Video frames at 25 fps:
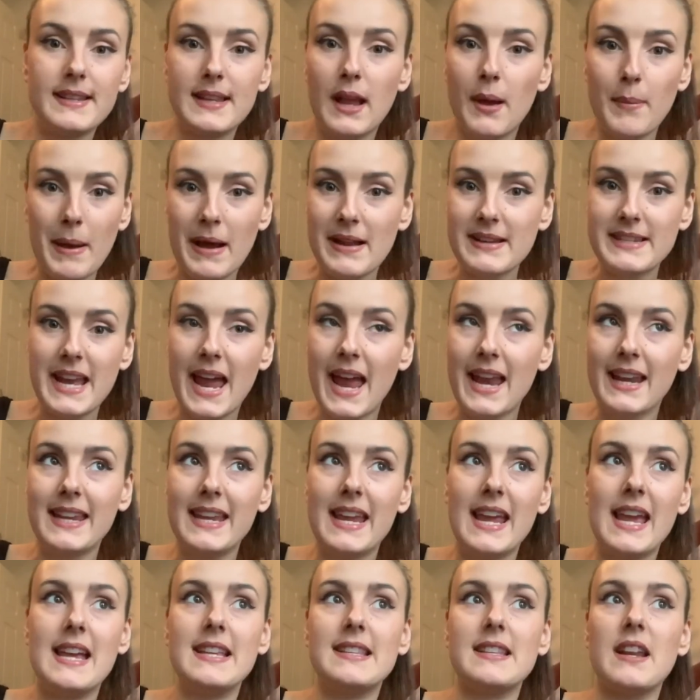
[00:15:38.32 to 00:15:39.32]
about 10
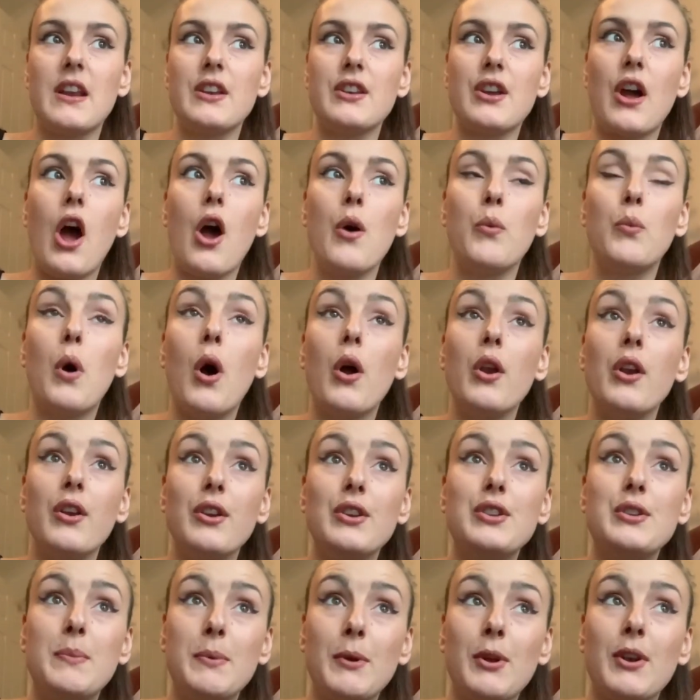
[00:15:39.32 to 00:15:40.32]
years and I, I, I,
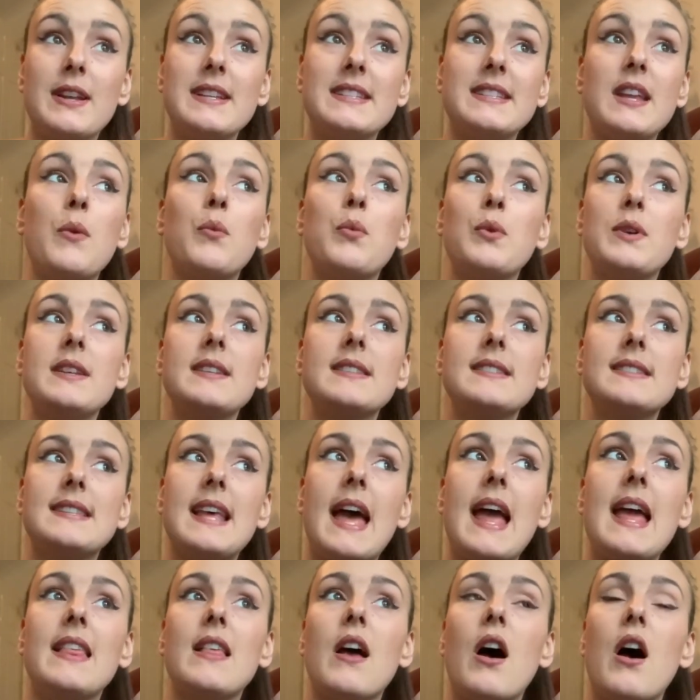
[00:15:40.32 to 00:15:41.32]
to be honest I wouldn't
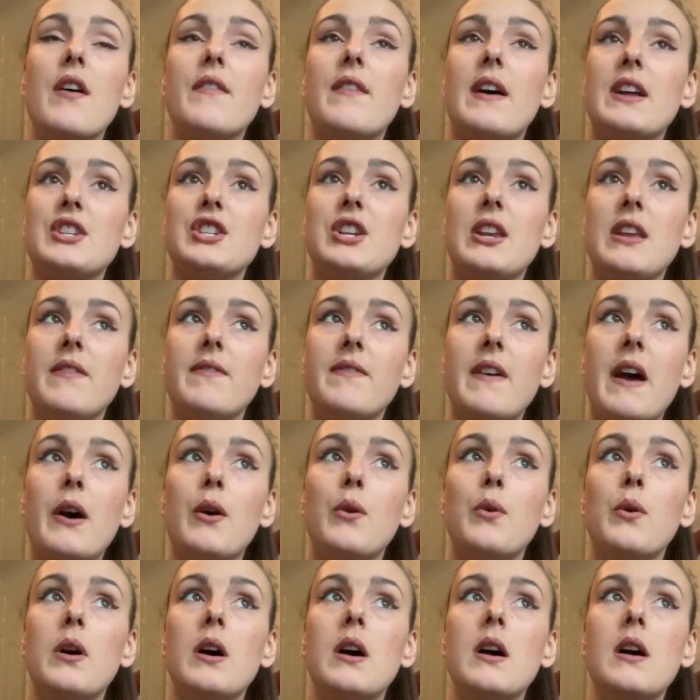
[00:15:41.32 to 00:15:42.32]
say that I've actually
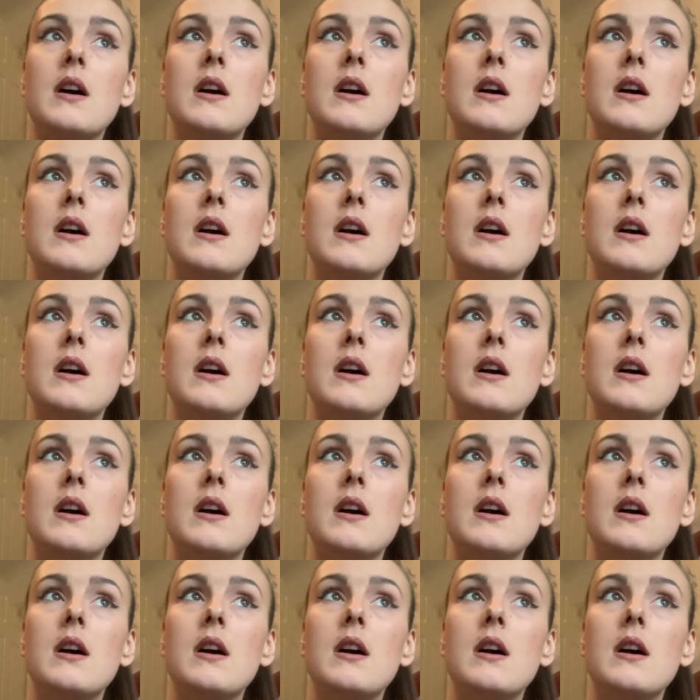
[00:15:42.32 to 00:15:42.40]
felt